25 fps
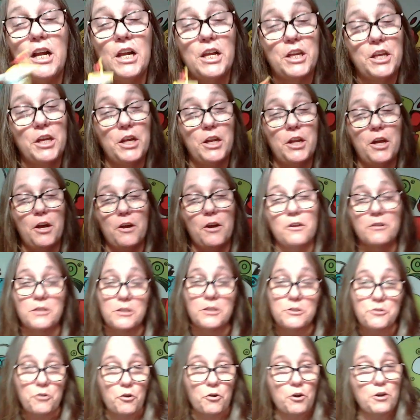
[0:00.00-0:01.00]
you know, the
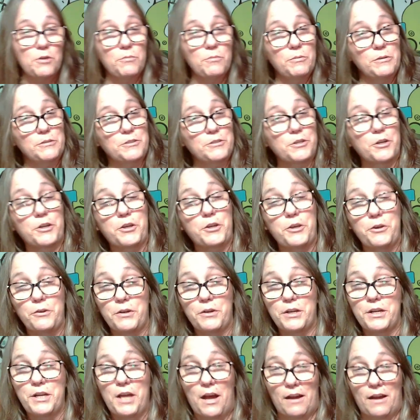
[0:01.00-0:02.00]
Doorables are cute
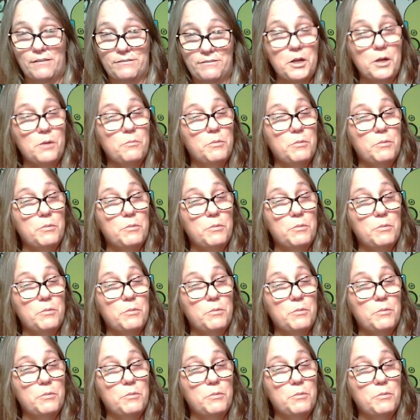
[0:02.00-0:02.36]
enough,